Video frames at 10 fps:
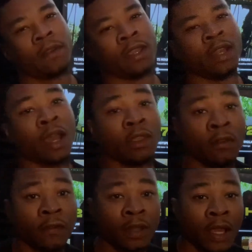and now you
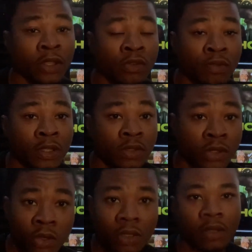feel like you can
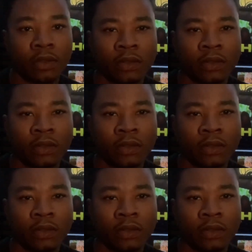start.